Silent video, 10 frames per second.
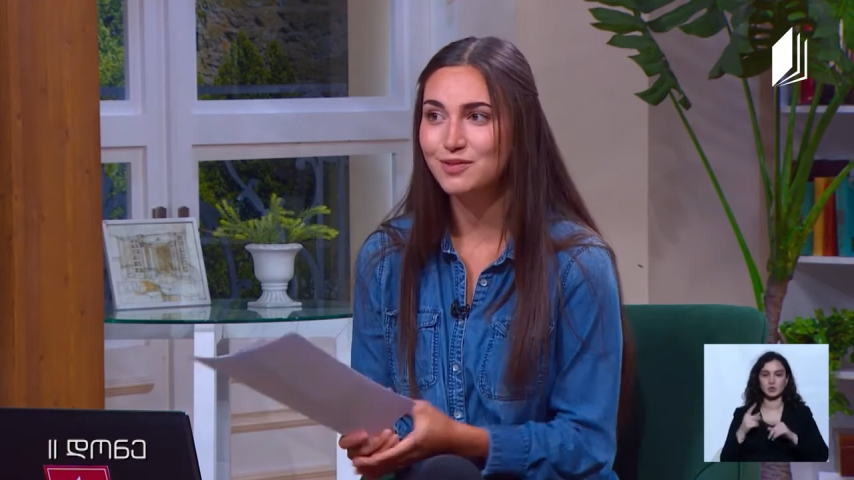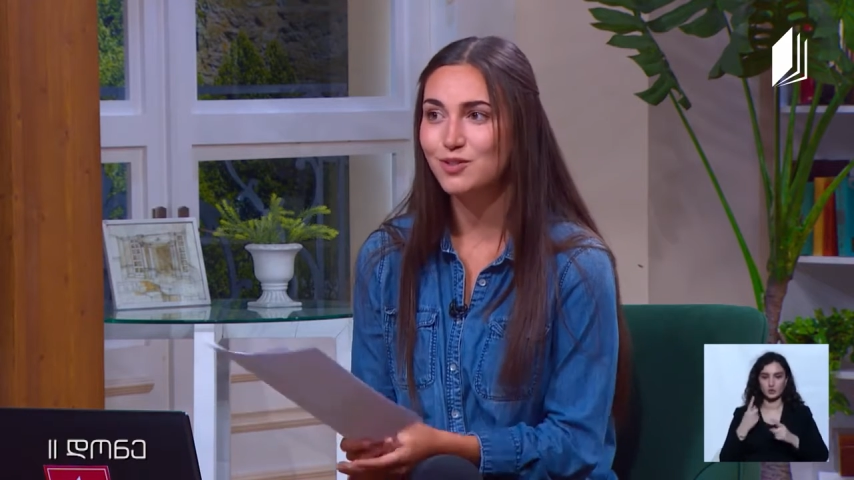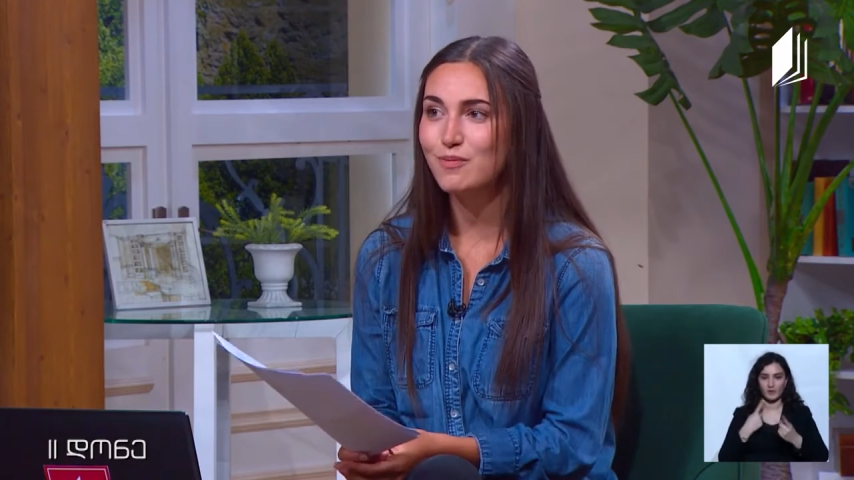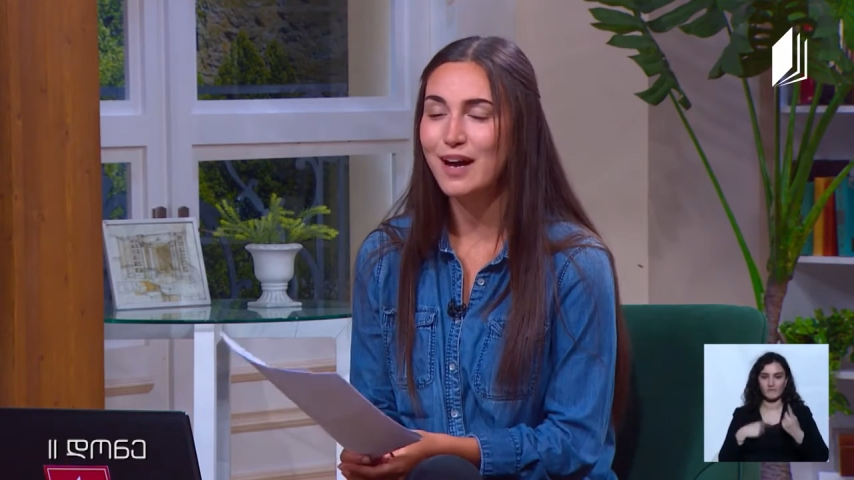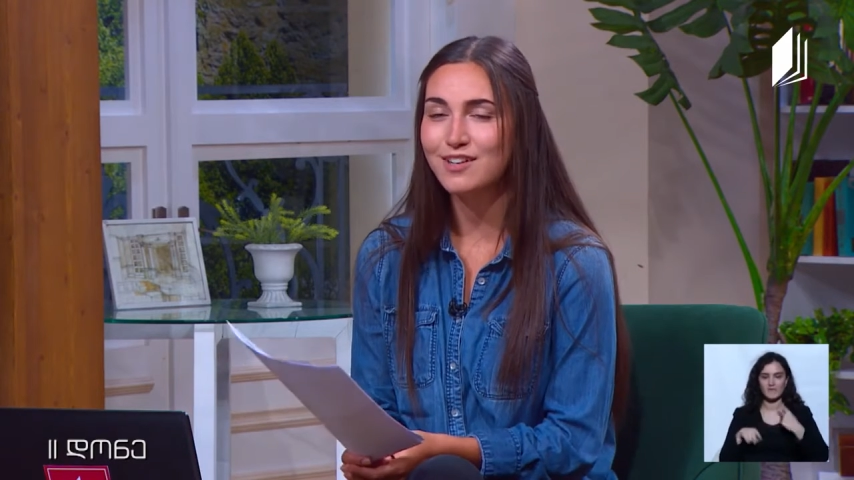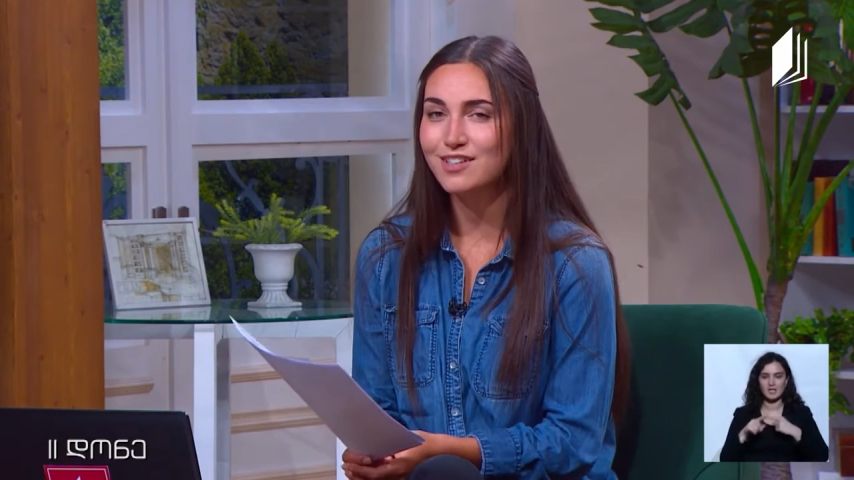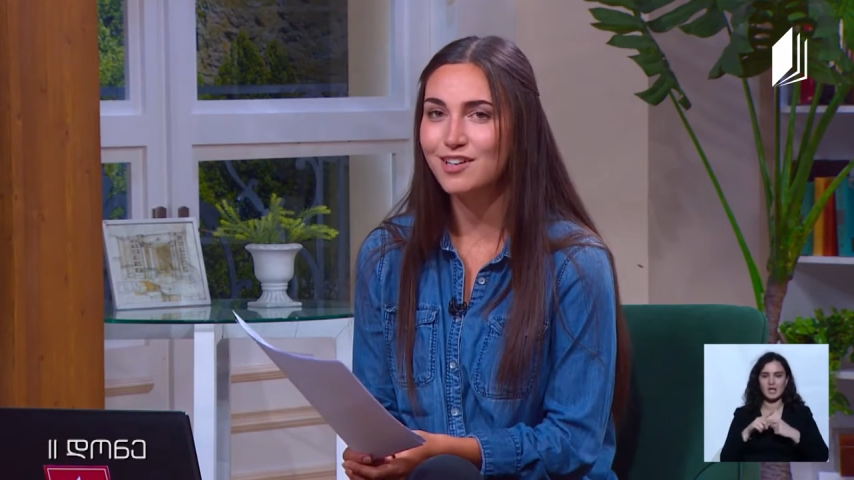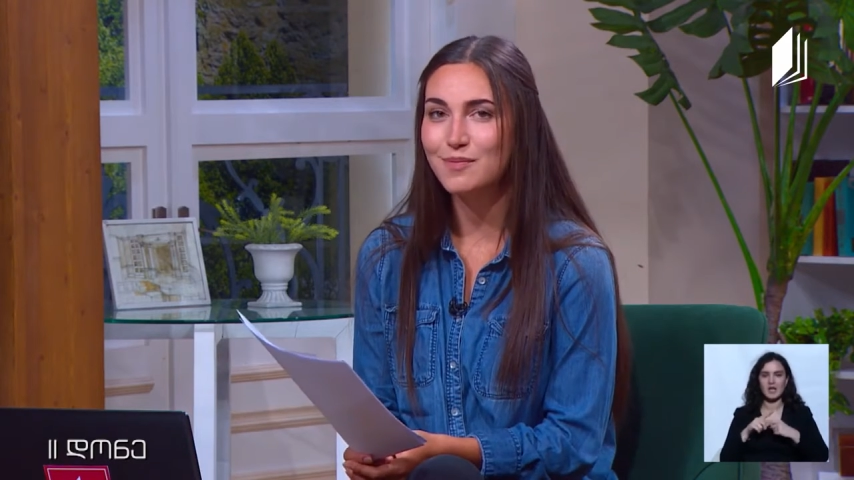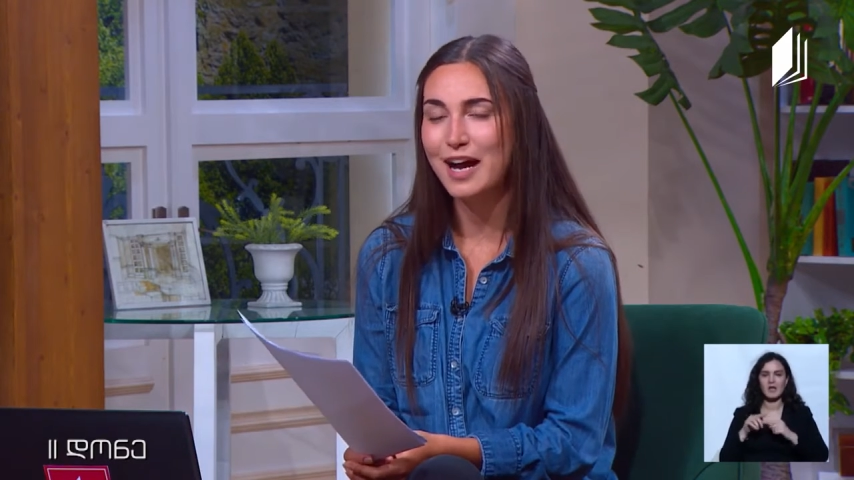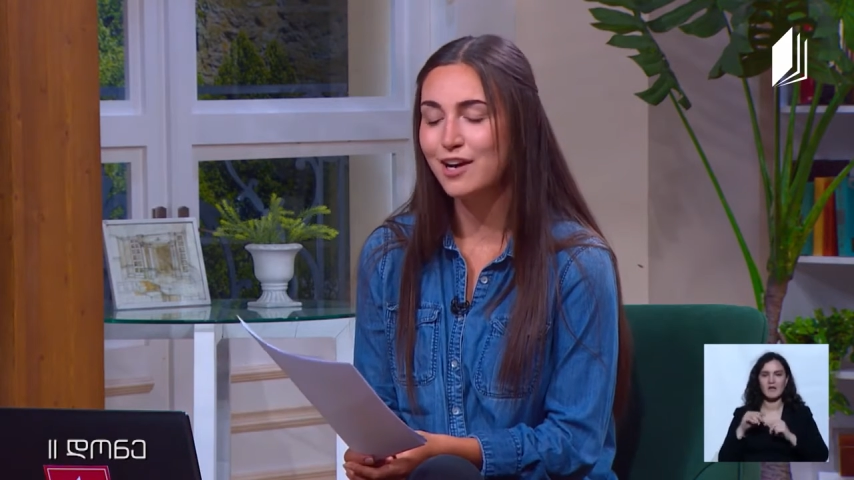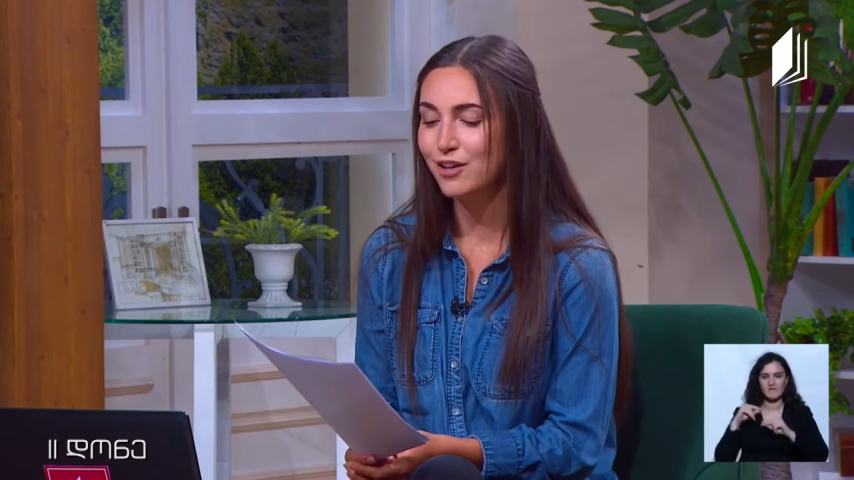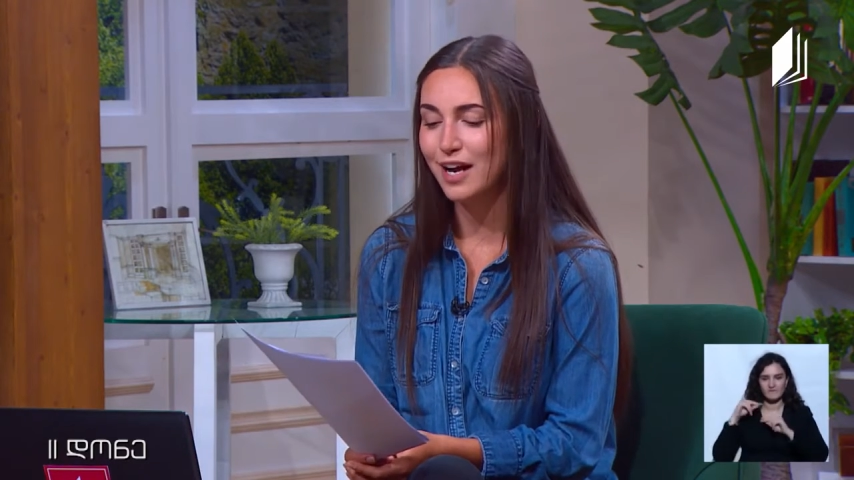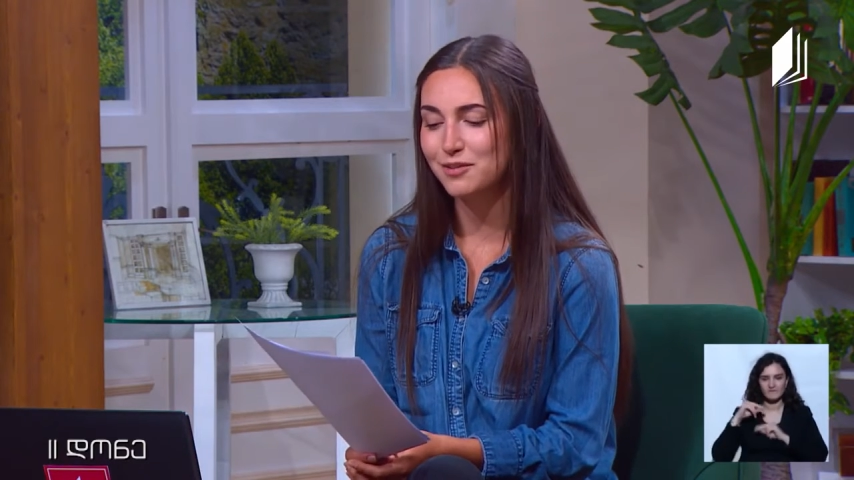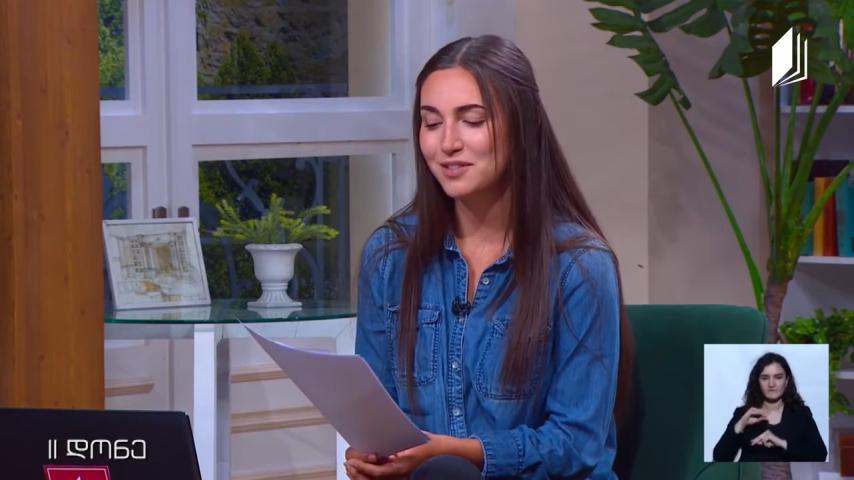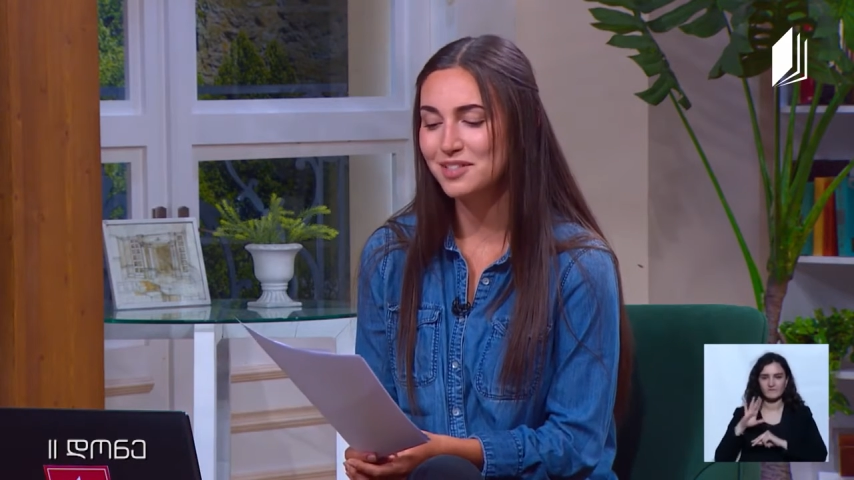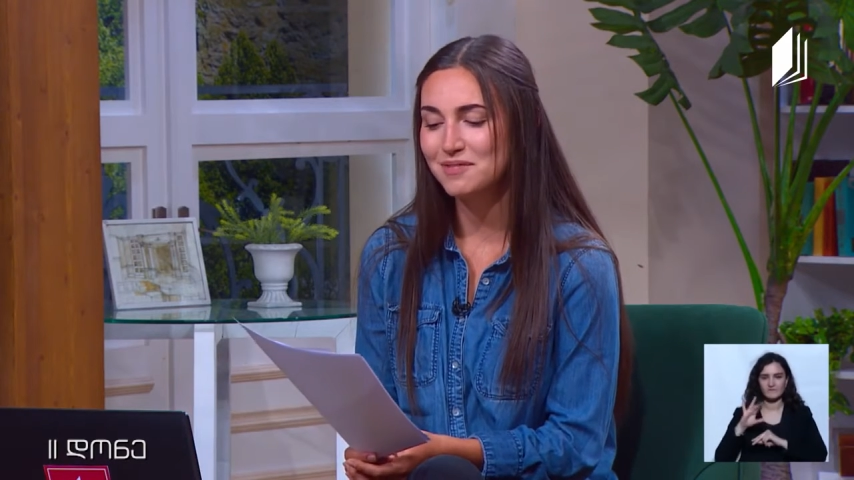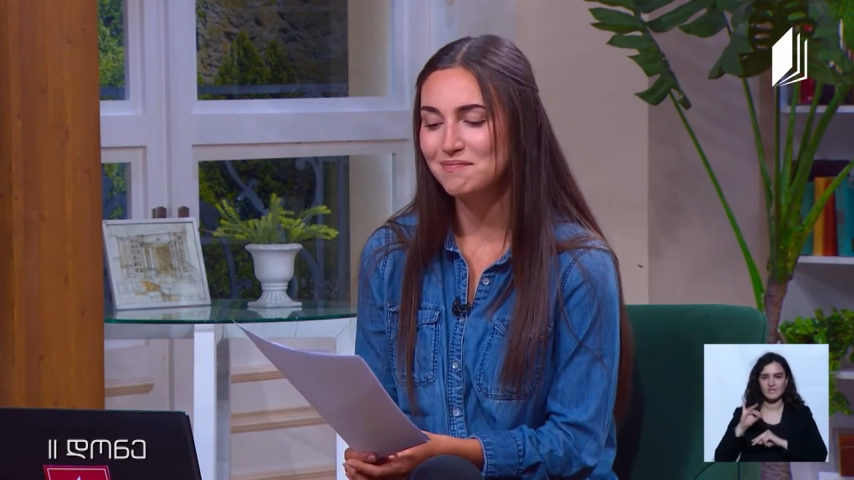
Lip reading: no matter our backgrounds.